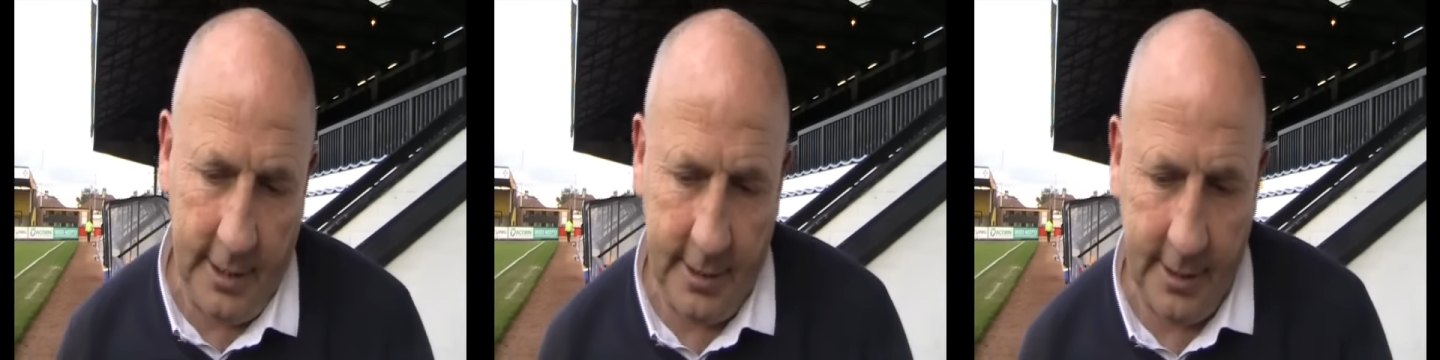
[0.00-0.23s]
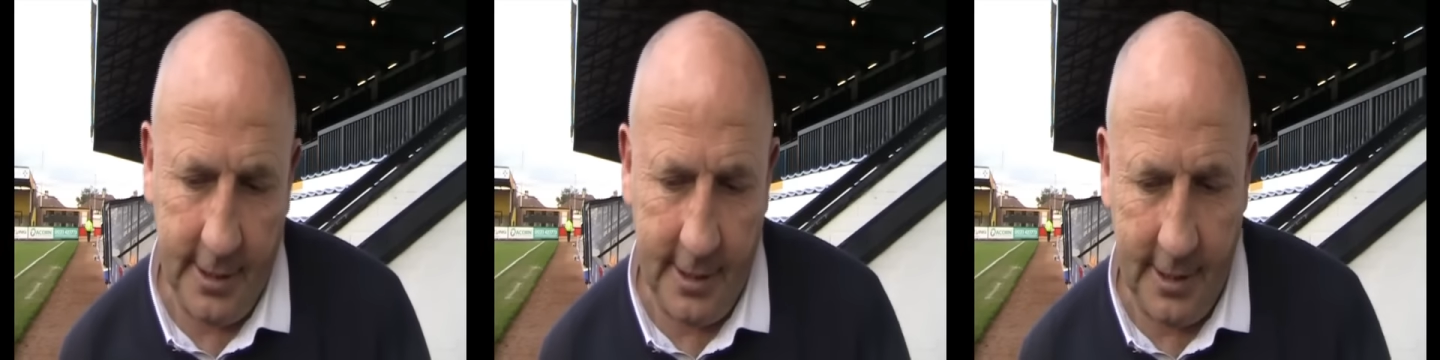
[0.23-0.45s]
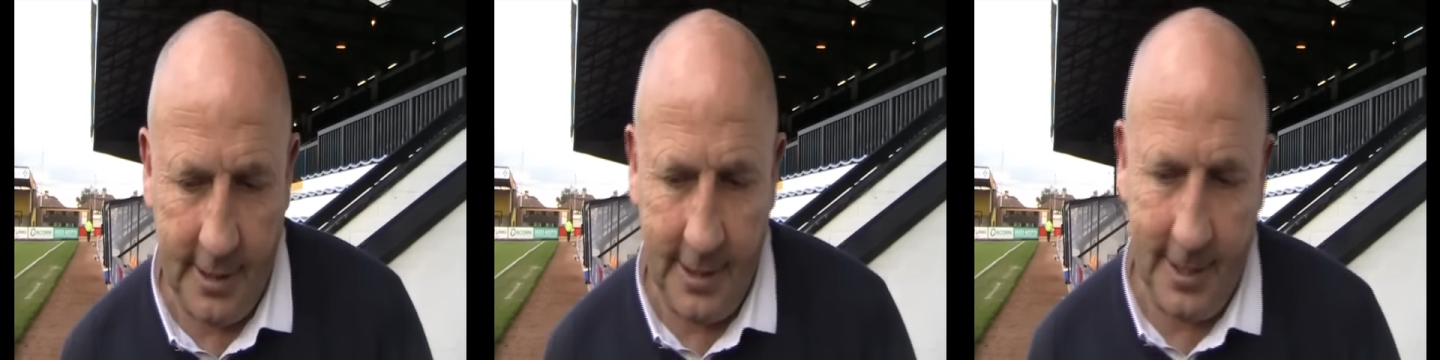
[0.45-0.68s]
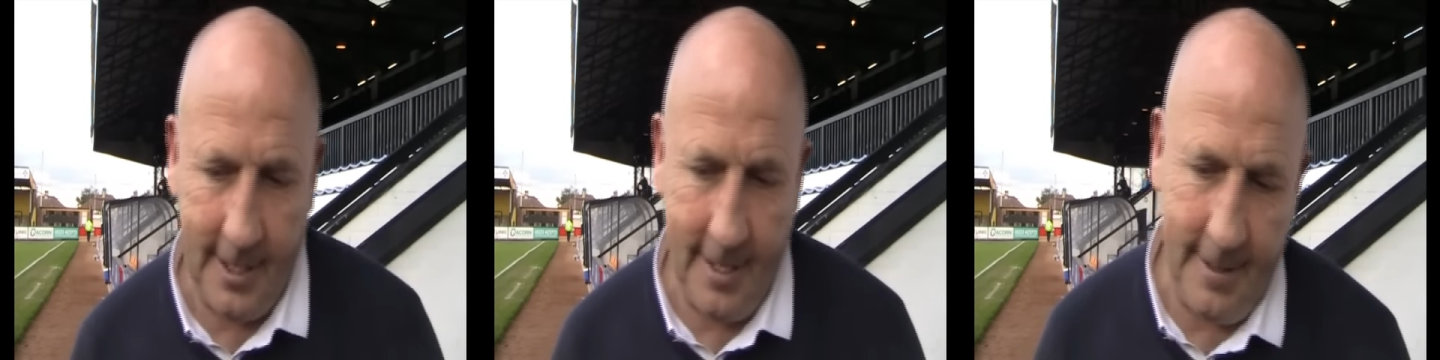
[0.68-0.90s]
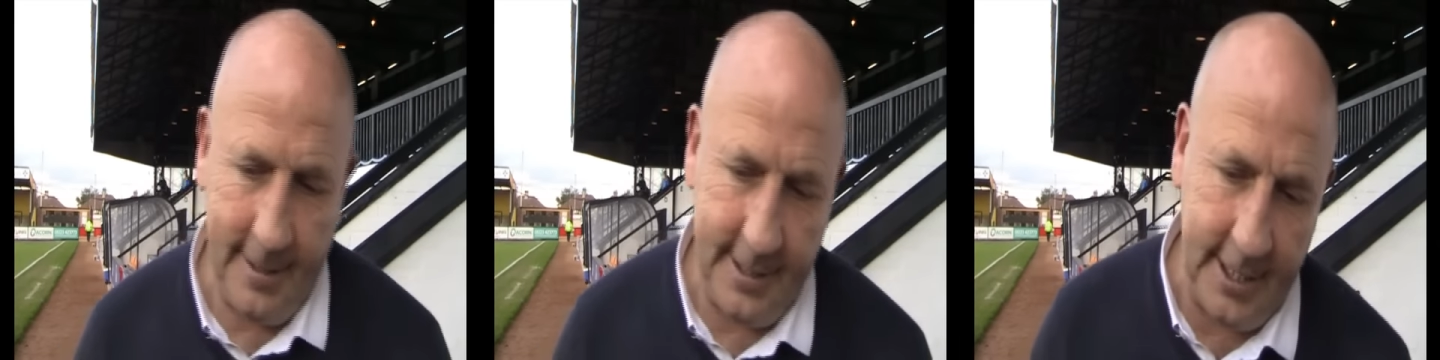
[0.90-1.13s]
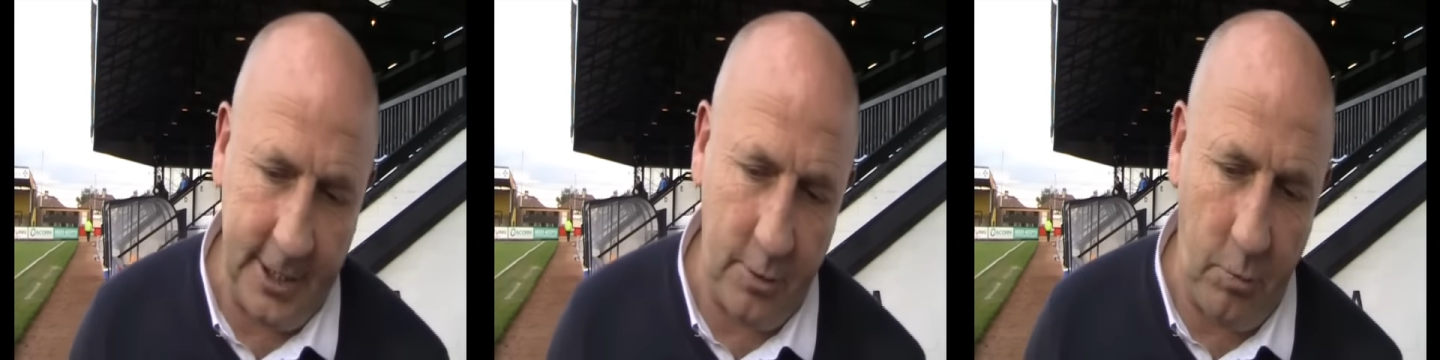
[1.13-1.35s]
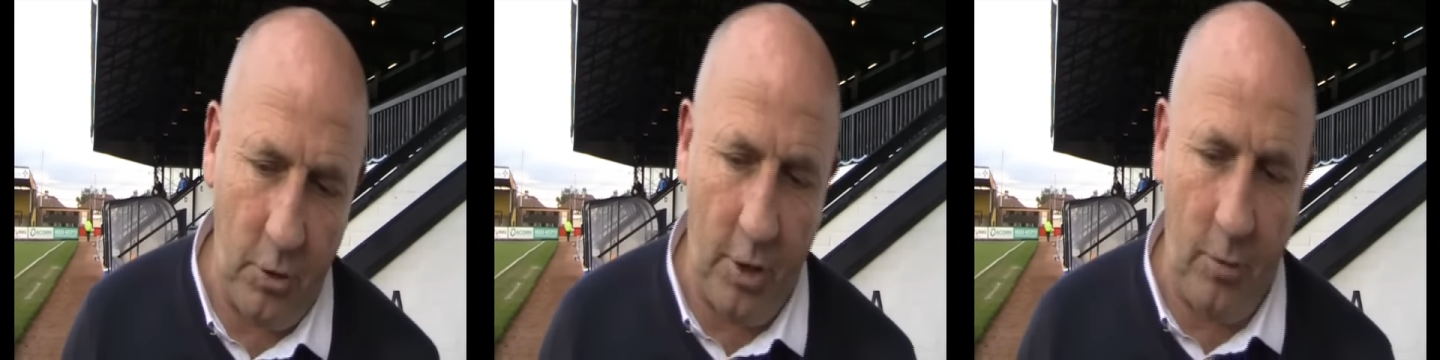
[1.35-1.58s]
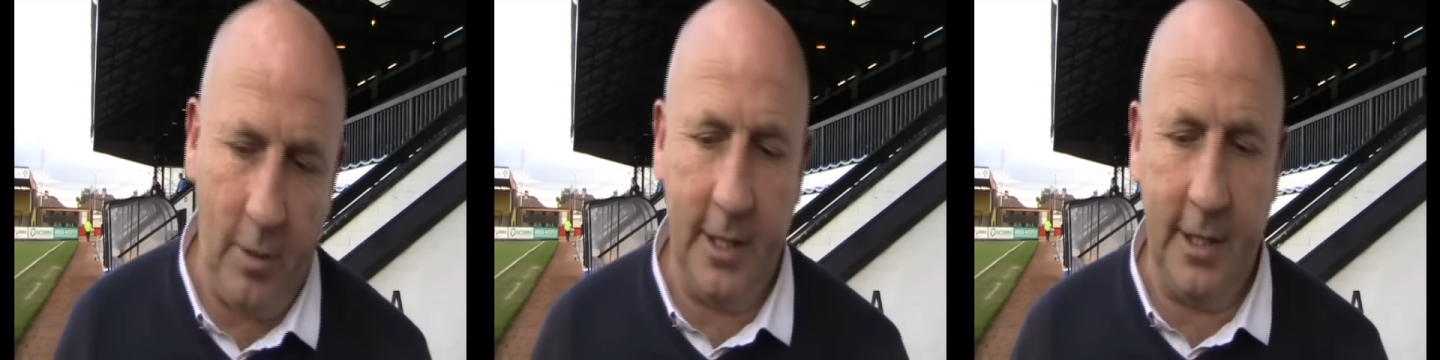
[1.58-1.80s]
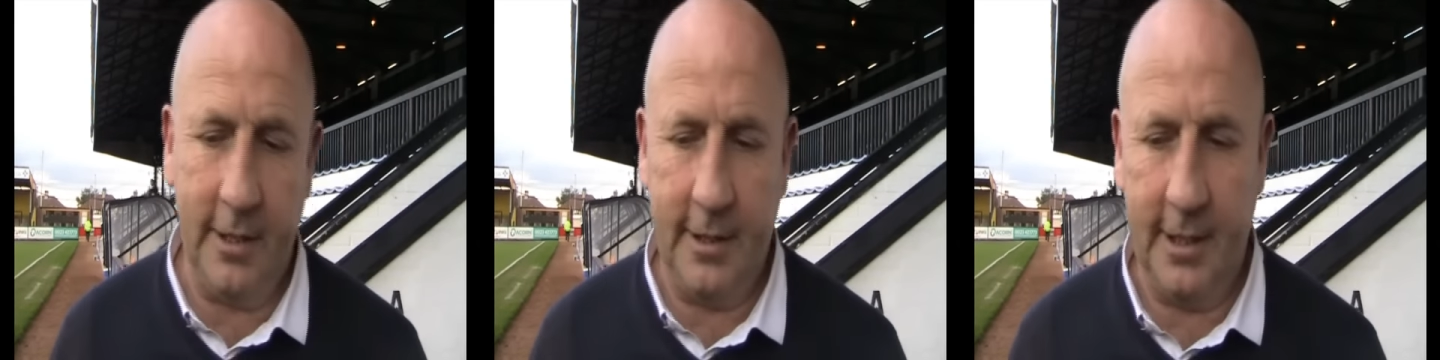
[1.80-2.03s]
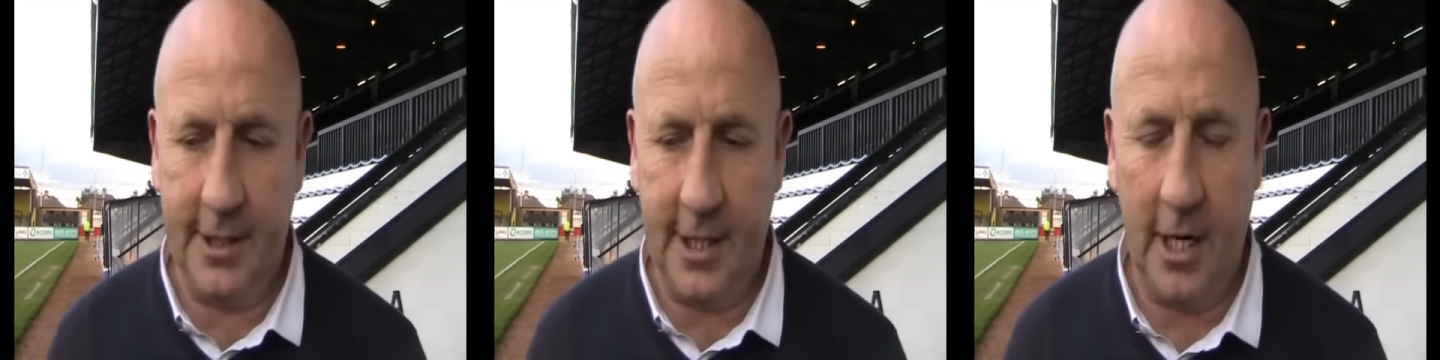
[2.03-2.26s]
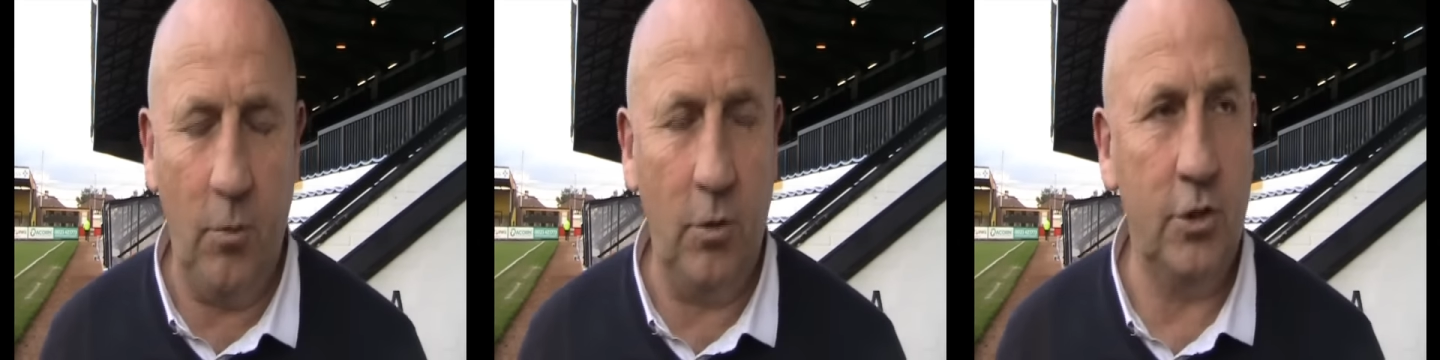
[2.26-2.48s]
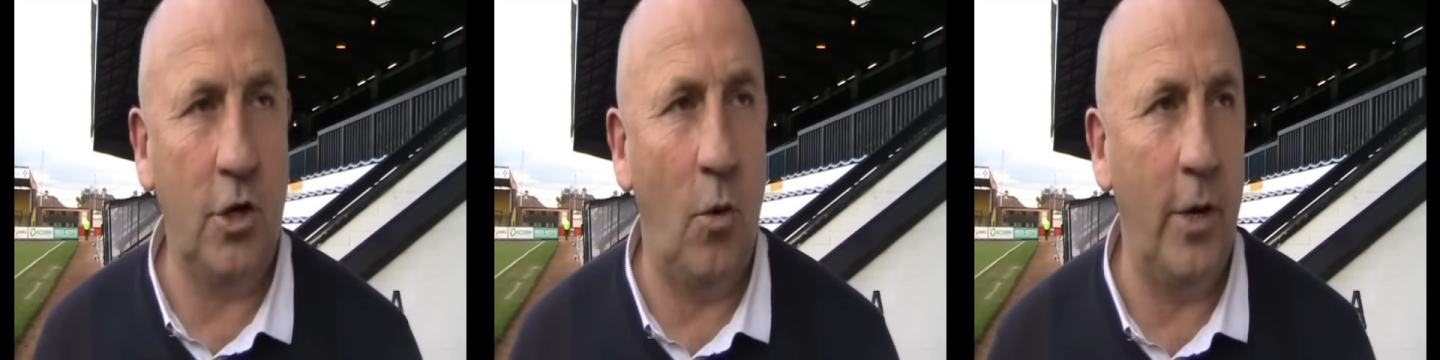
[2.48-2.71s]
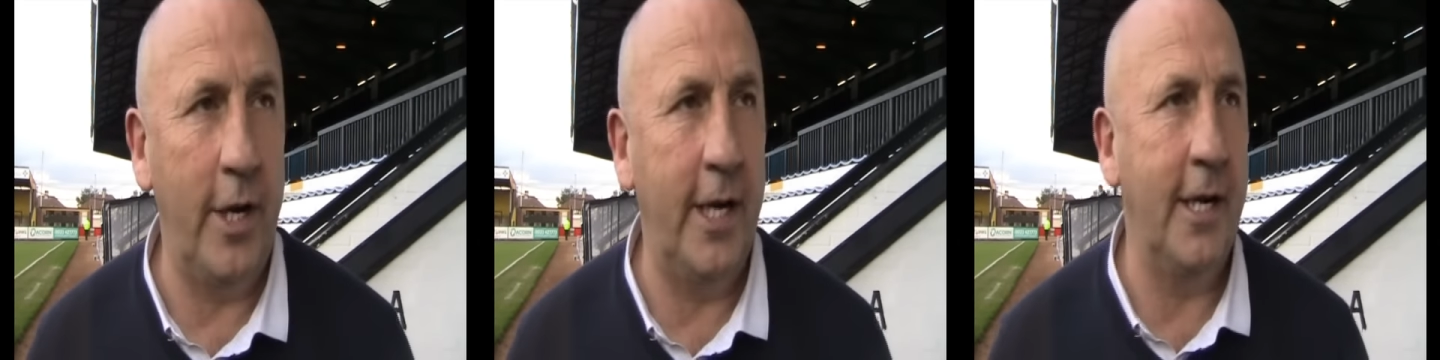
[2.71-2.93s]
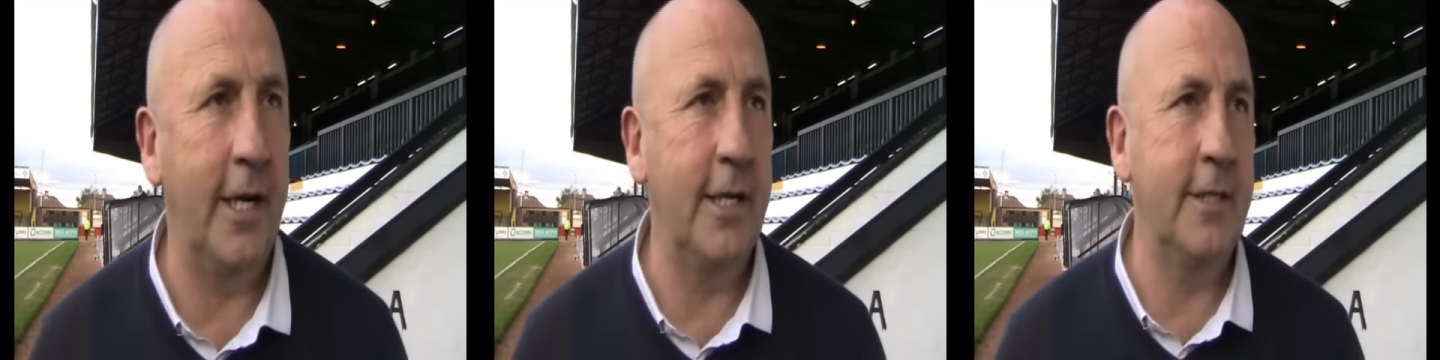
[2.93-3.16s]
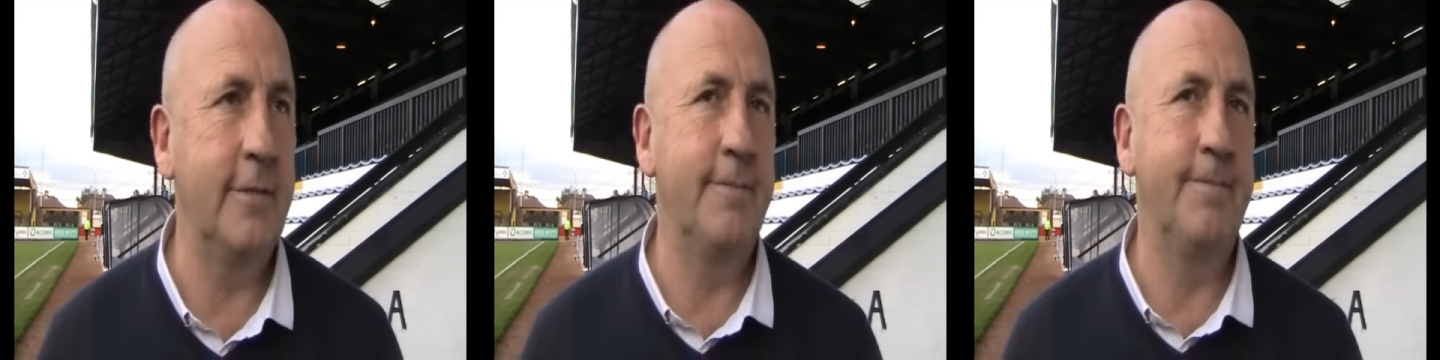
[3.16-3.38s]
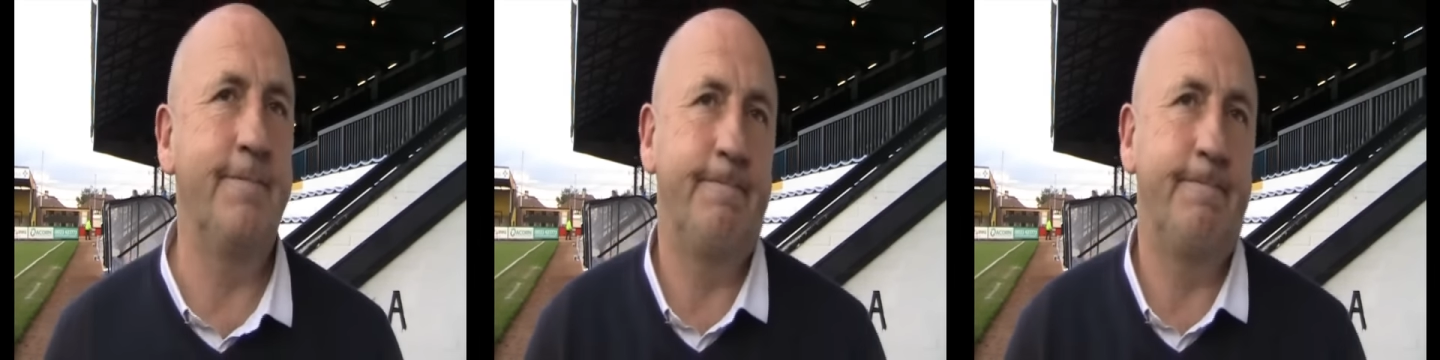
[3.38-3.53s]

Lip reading: It's disappointing when the second one's going in and